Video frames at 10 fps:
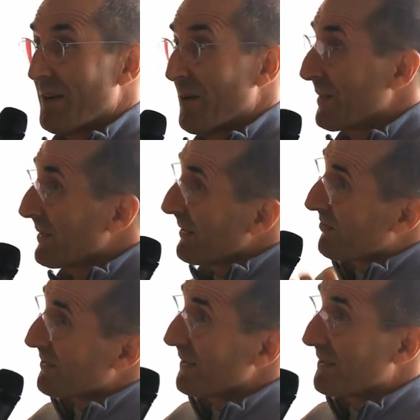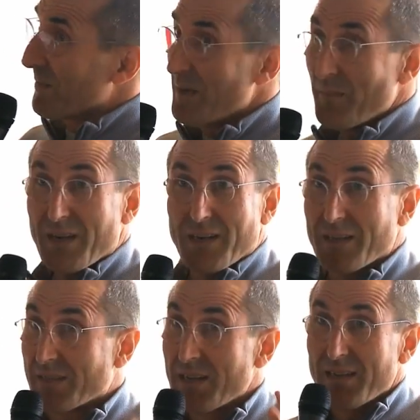which is interesting to me
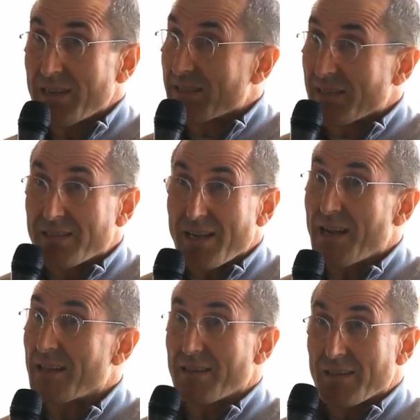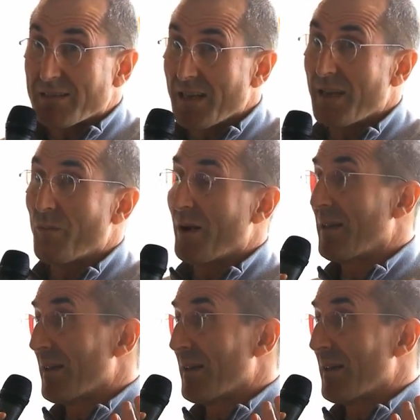because that's exactly the same way